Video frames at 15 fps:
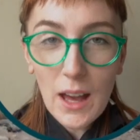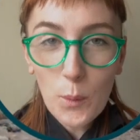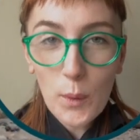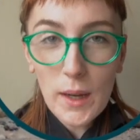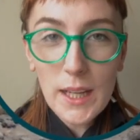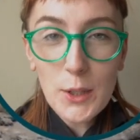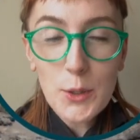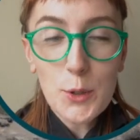That
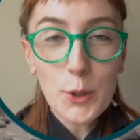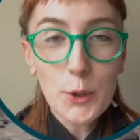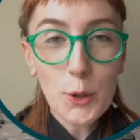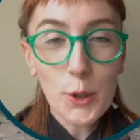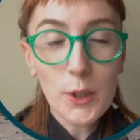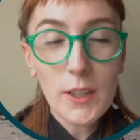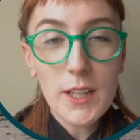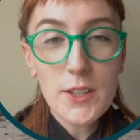way you can
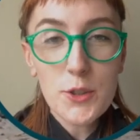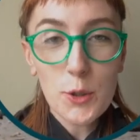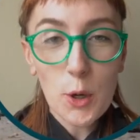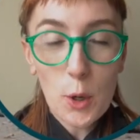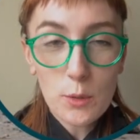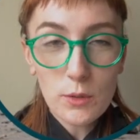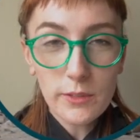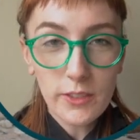organise your
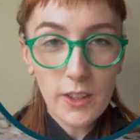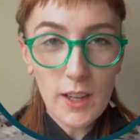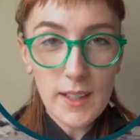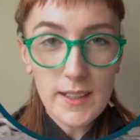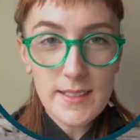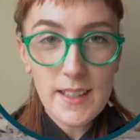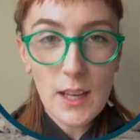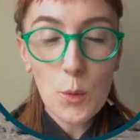own
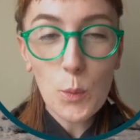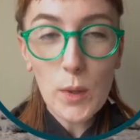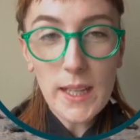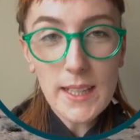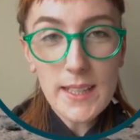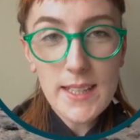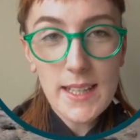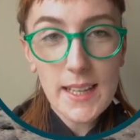flights and we
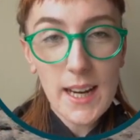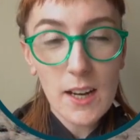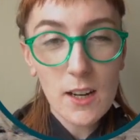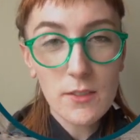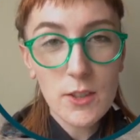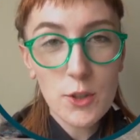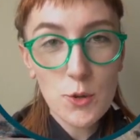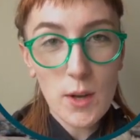can take care
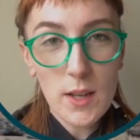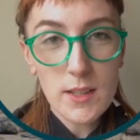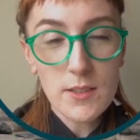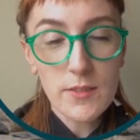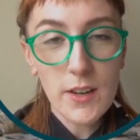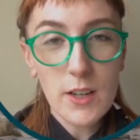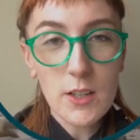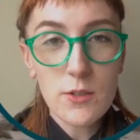of the
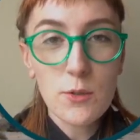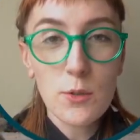transfers